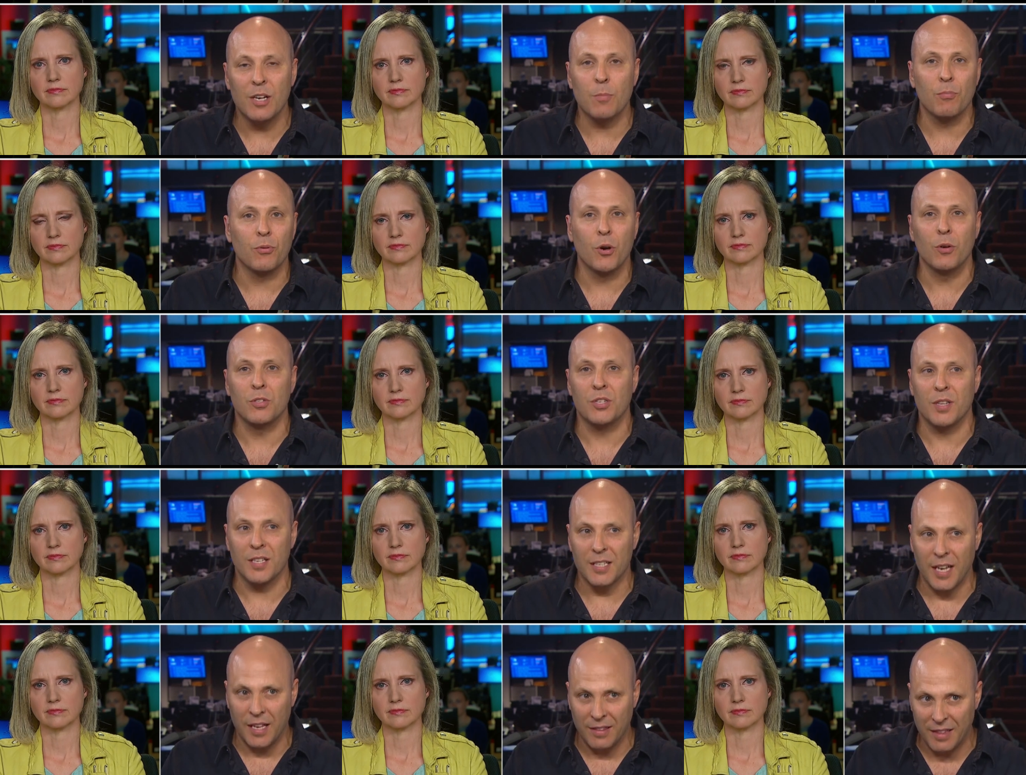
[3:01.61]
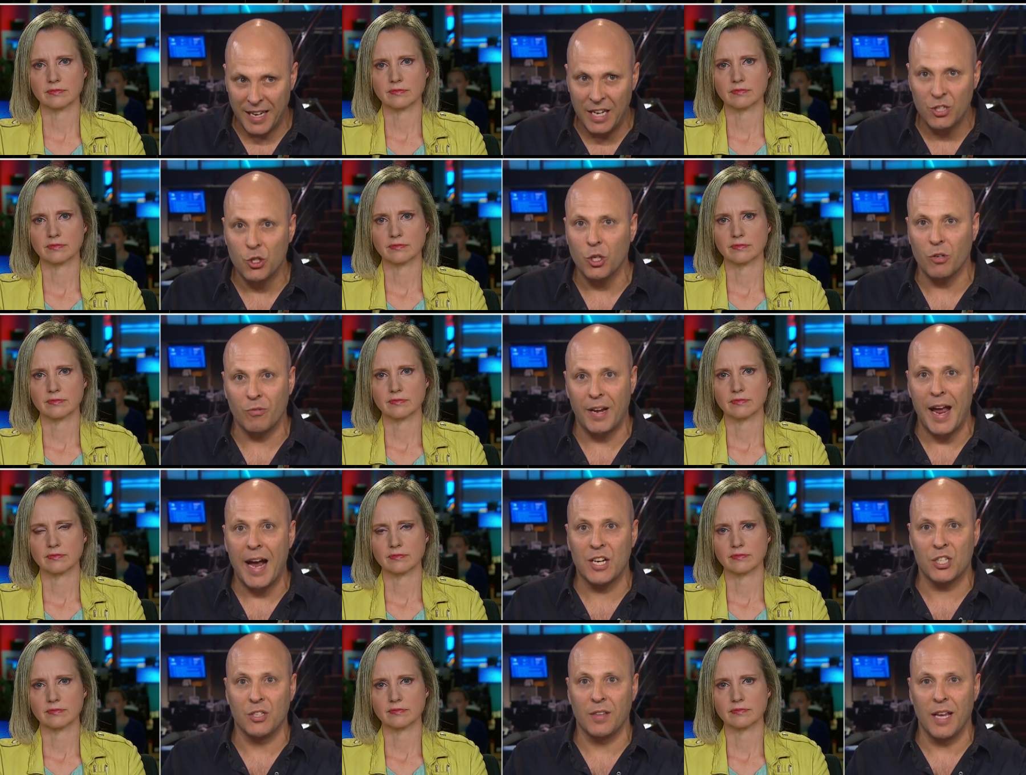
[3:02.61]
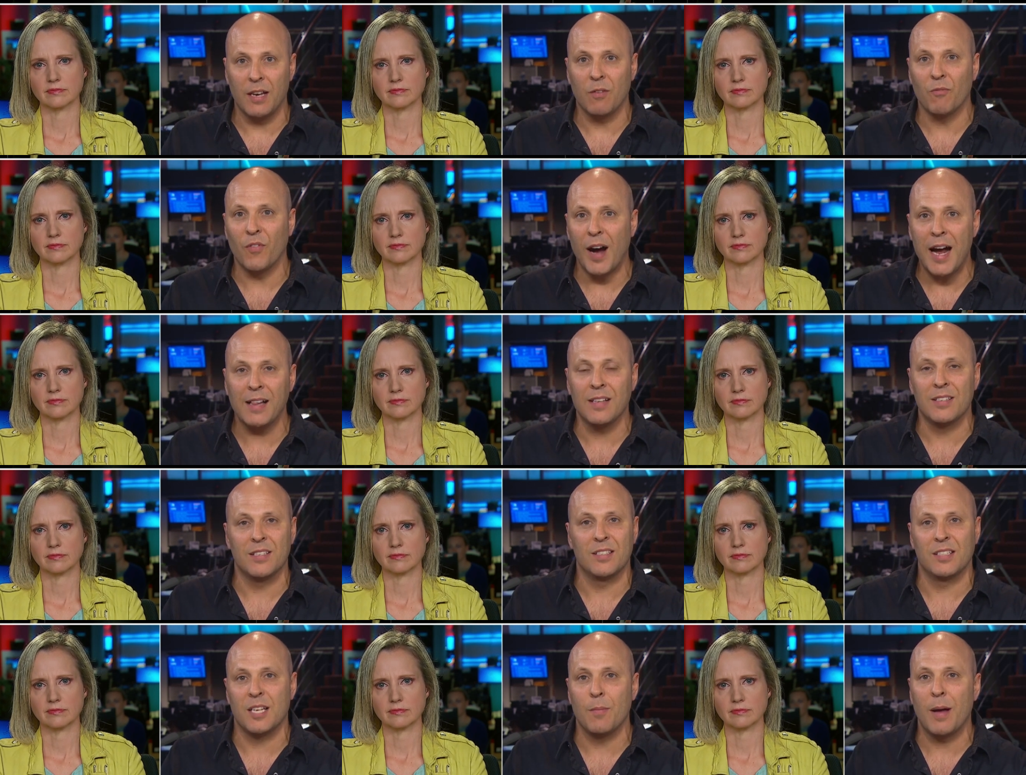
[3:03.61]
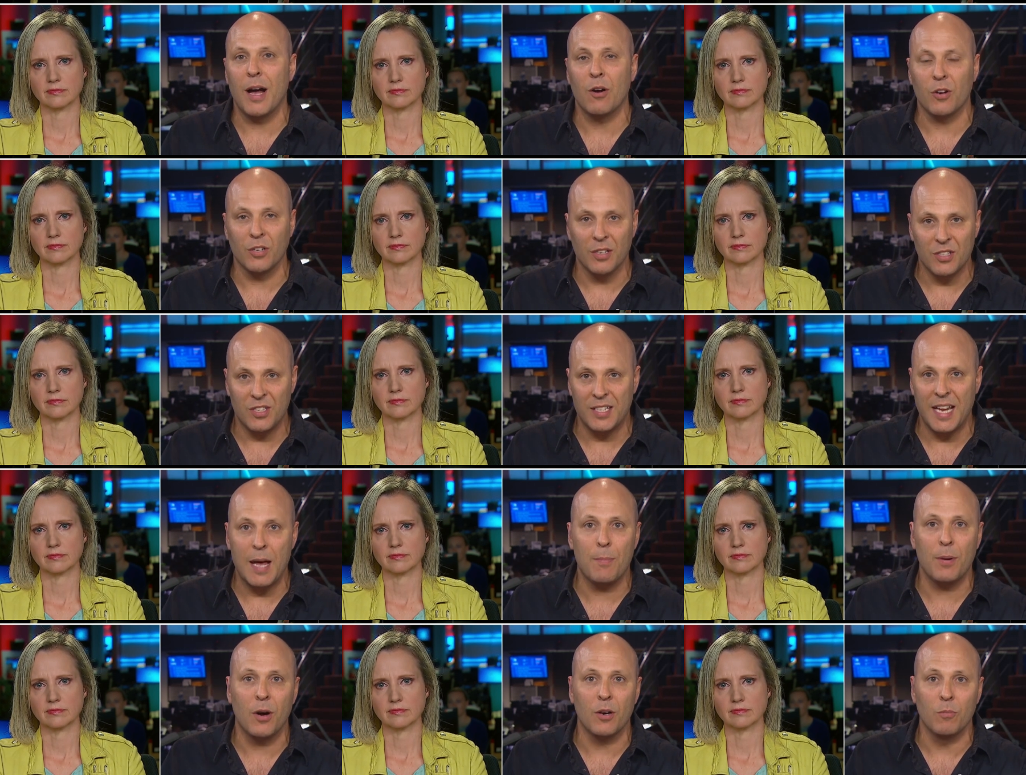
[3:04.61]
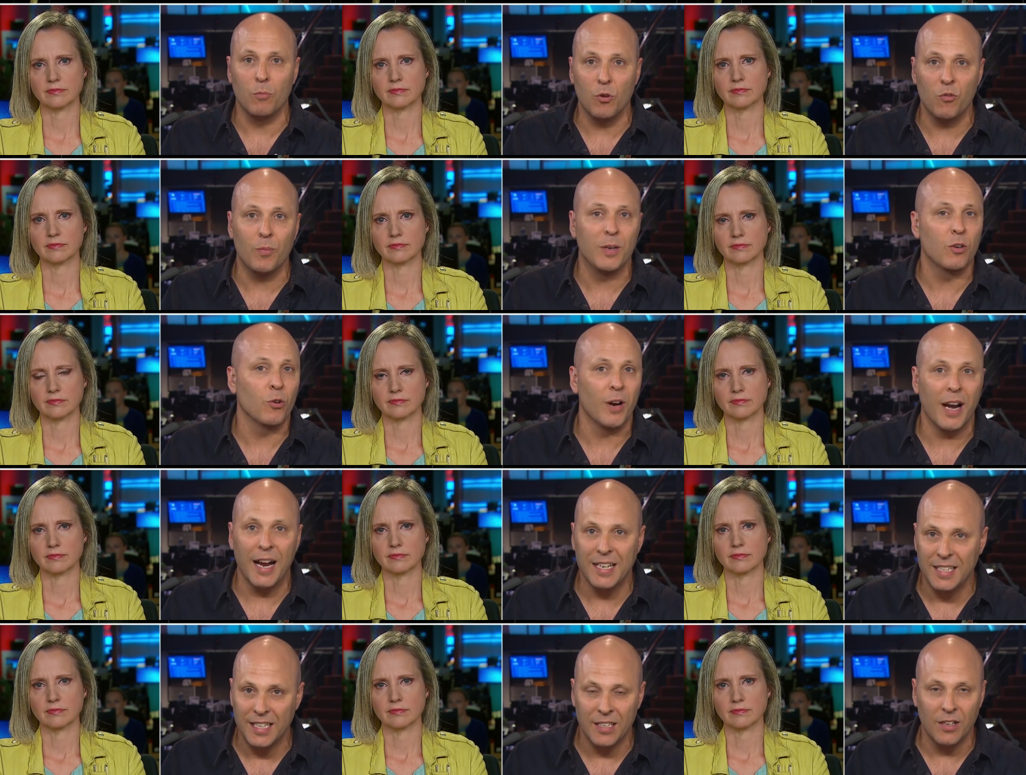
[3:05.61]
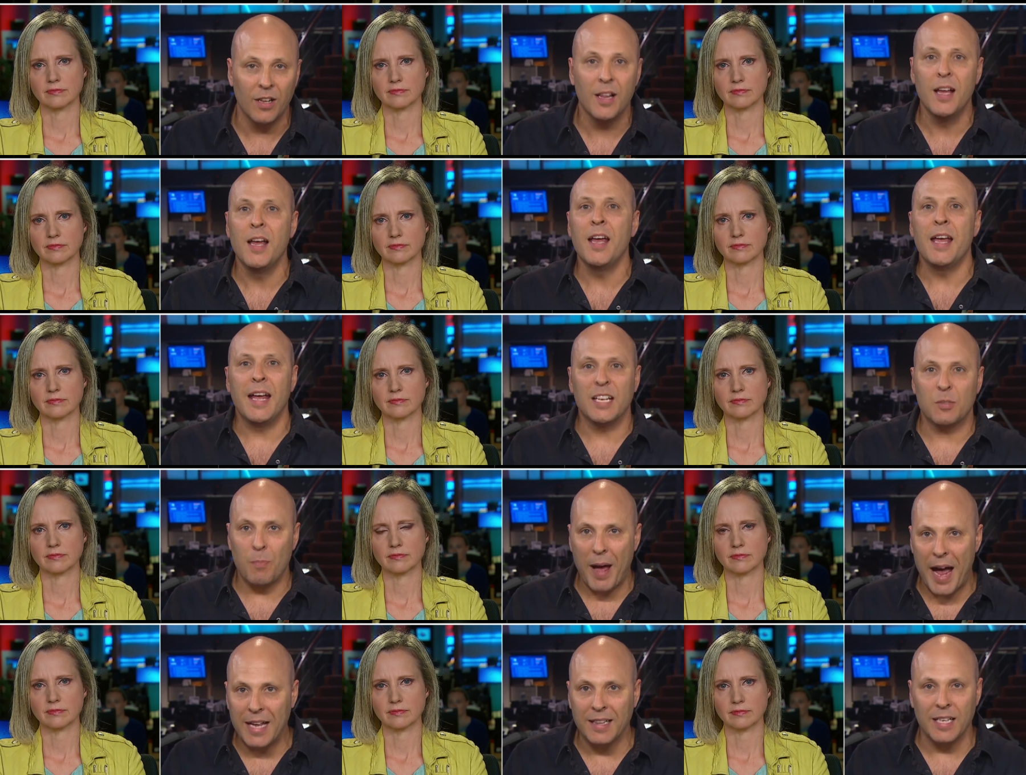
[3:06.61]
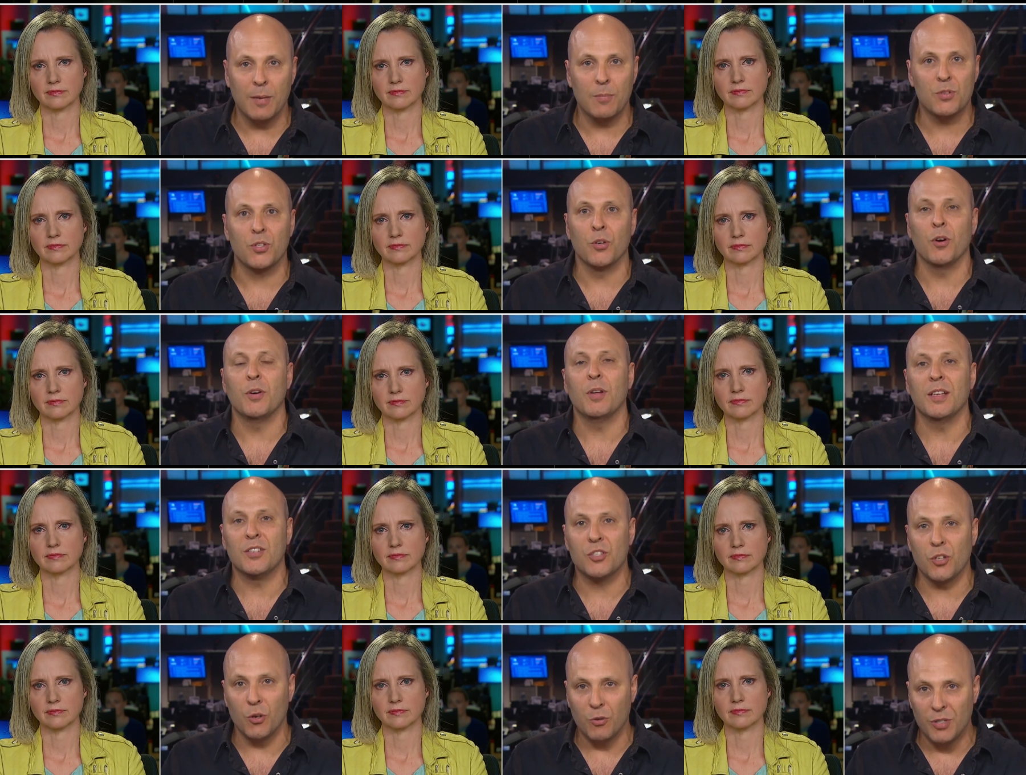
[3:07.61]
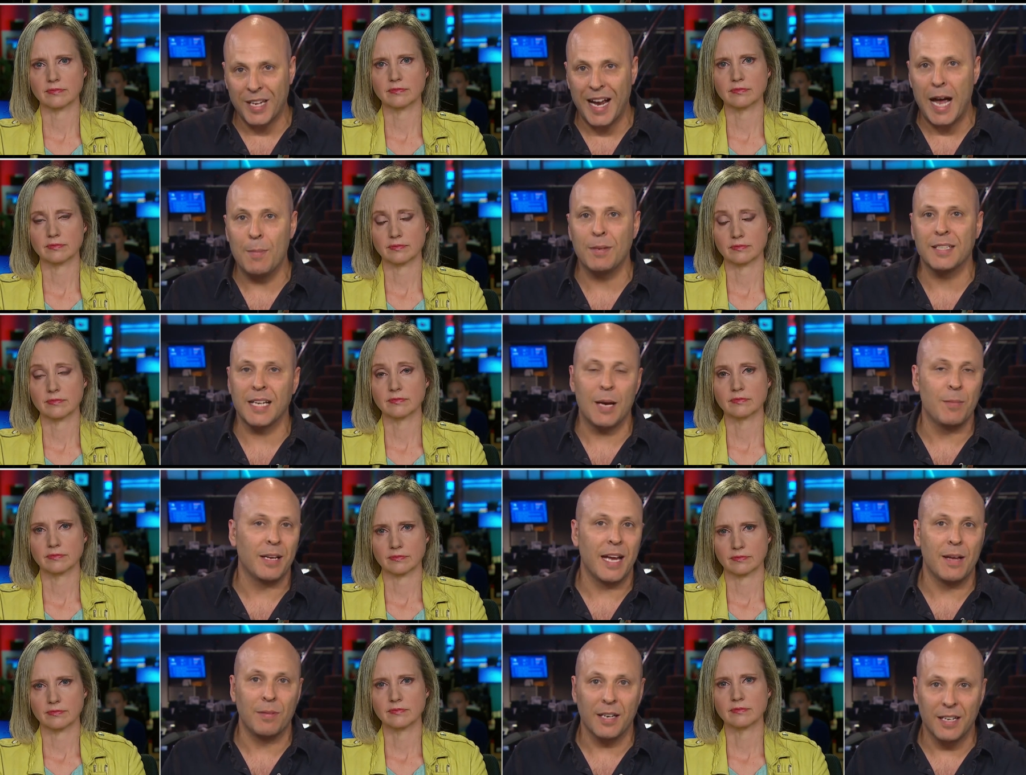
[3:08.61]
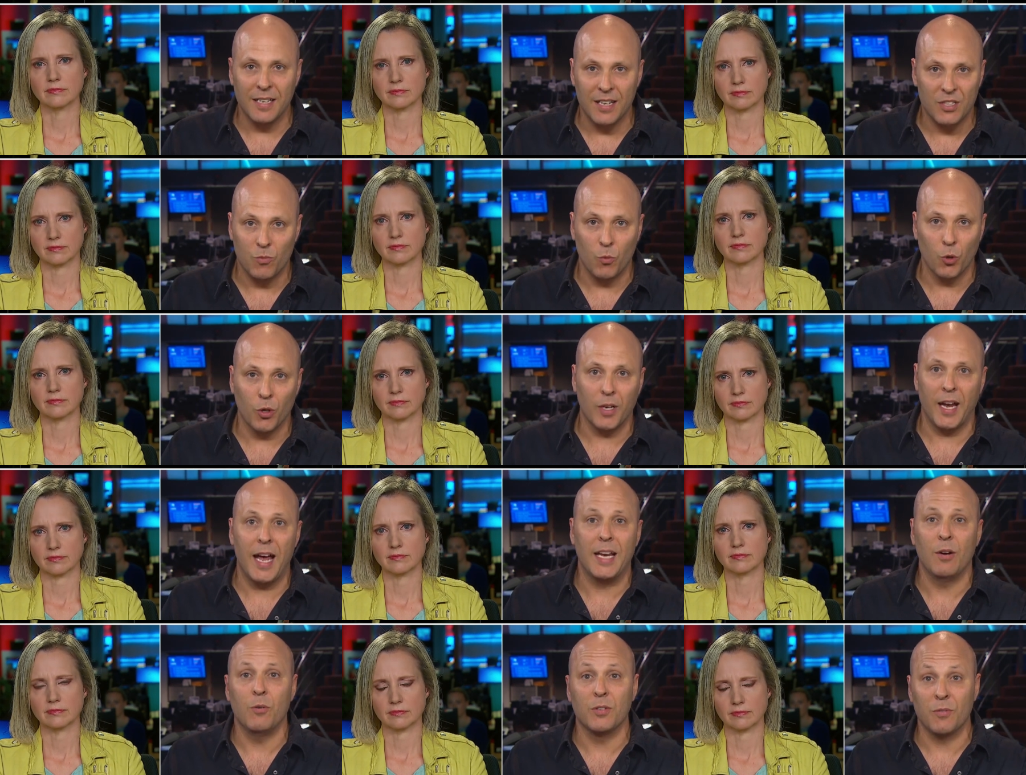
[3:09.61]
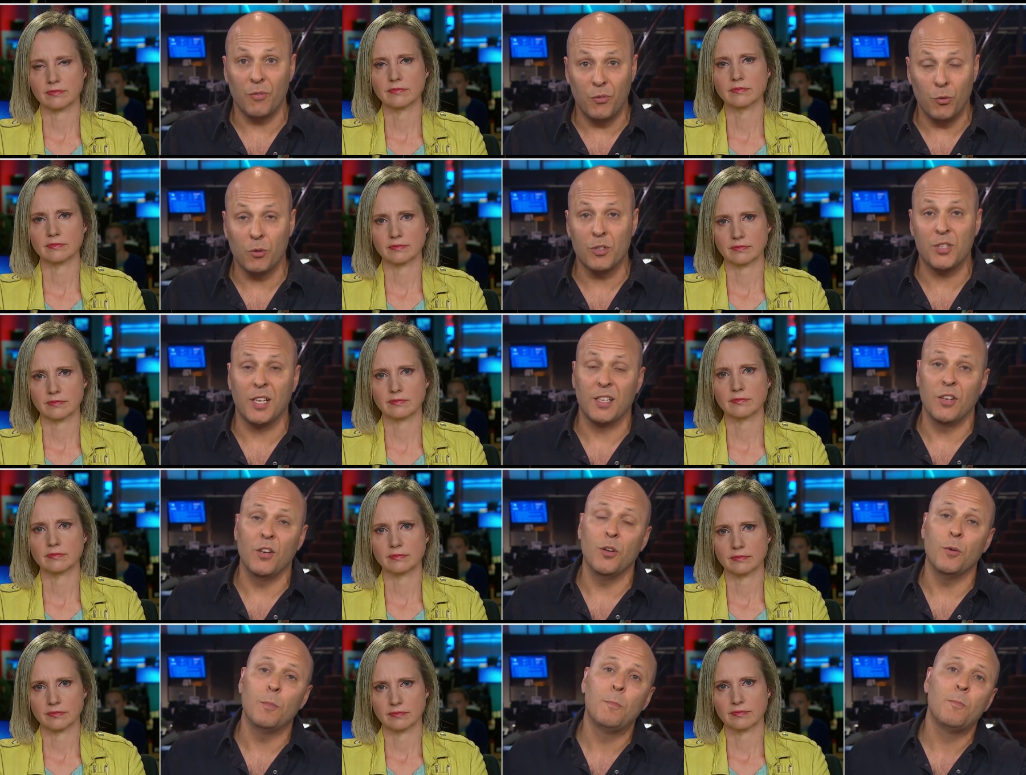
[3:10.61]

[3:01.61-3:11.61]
Speaker 1: approach, this uh, knee-jerk reaction that violence is somehow going to stamp out a movement or an ideal, is patently absurd. It's shown time and time again that it doesn't work, and it was a foolish thing to do.